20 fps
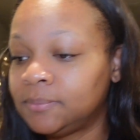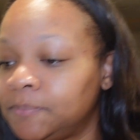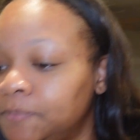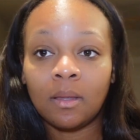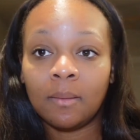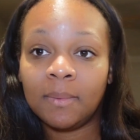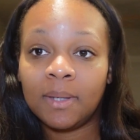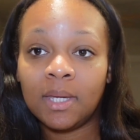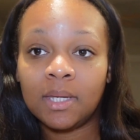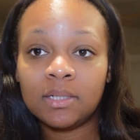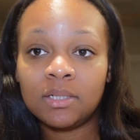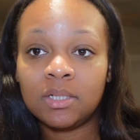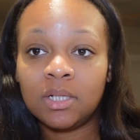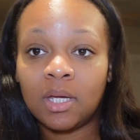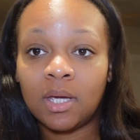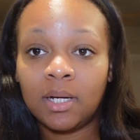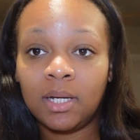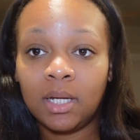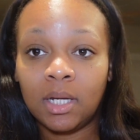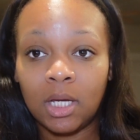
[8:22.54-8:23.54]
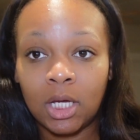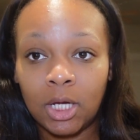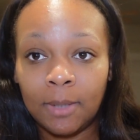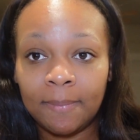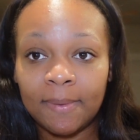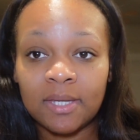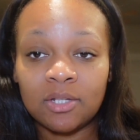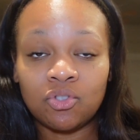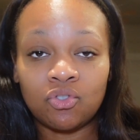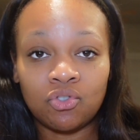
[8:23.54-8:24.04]
Let me get Gianni
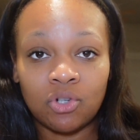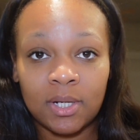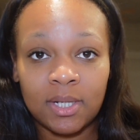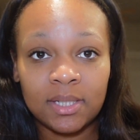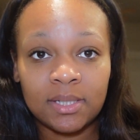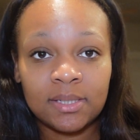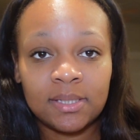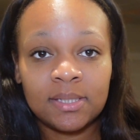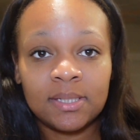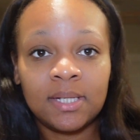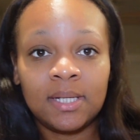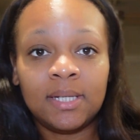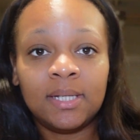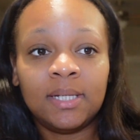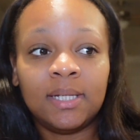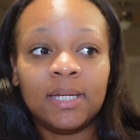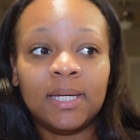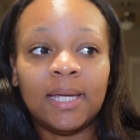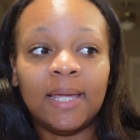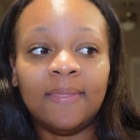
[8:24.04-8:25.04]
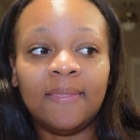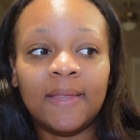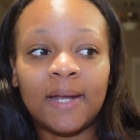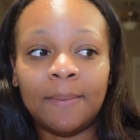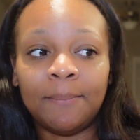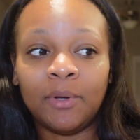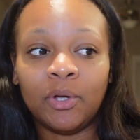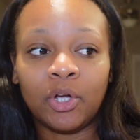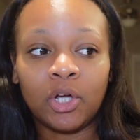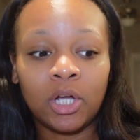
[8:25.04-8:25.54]
up and dressed. And then
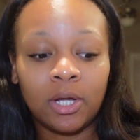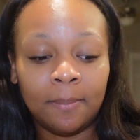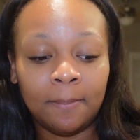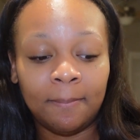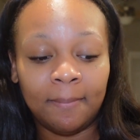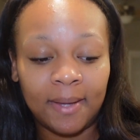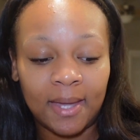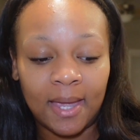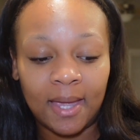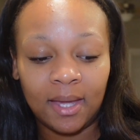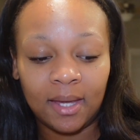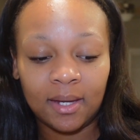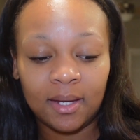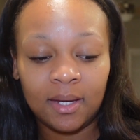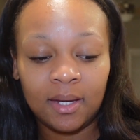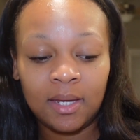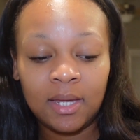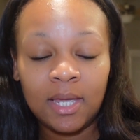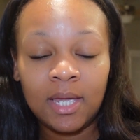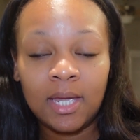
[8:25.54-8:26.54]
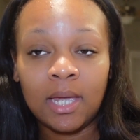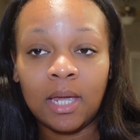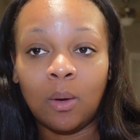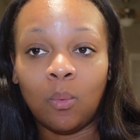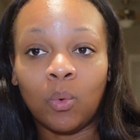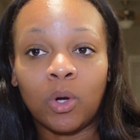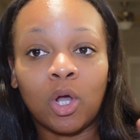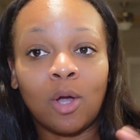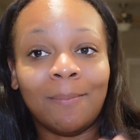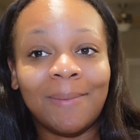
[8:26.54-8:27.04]
I'm going to come back. And
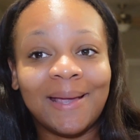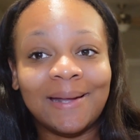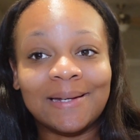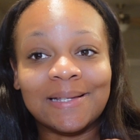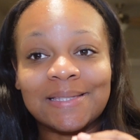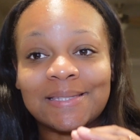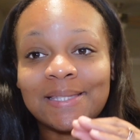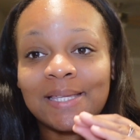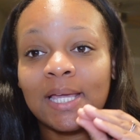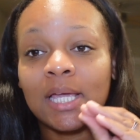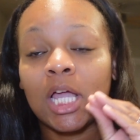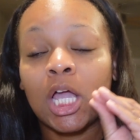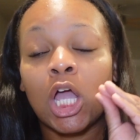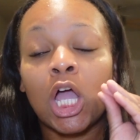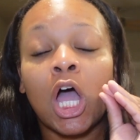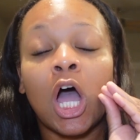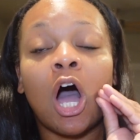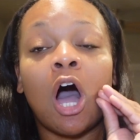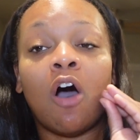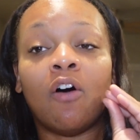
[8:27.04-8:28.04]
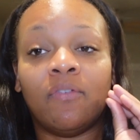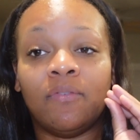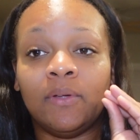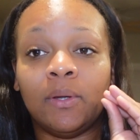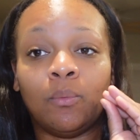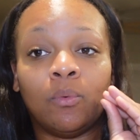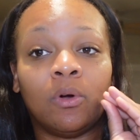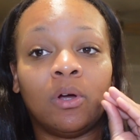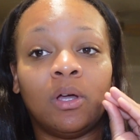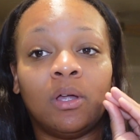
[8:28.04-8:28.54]
we're going to make this coffee.
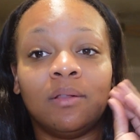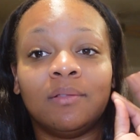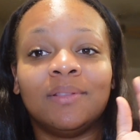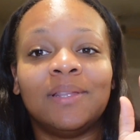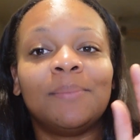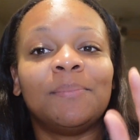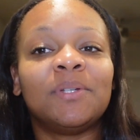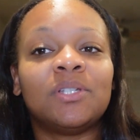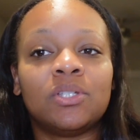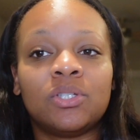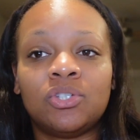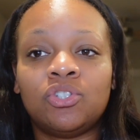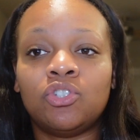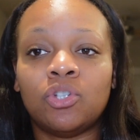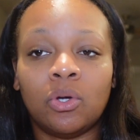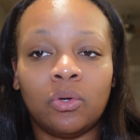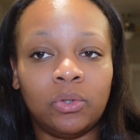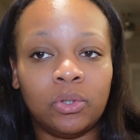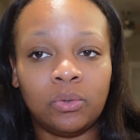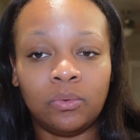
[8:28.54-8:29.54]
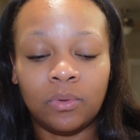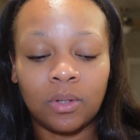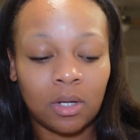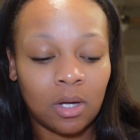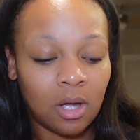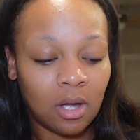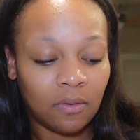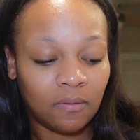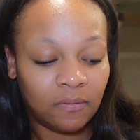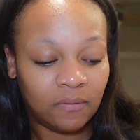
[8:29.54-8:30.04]
Well, let me just show you the
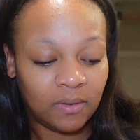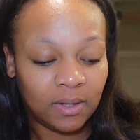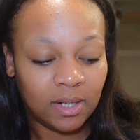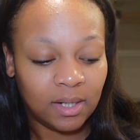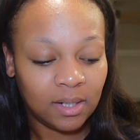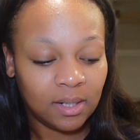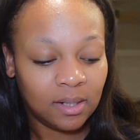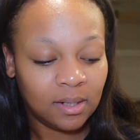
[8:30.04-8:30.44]
coffee.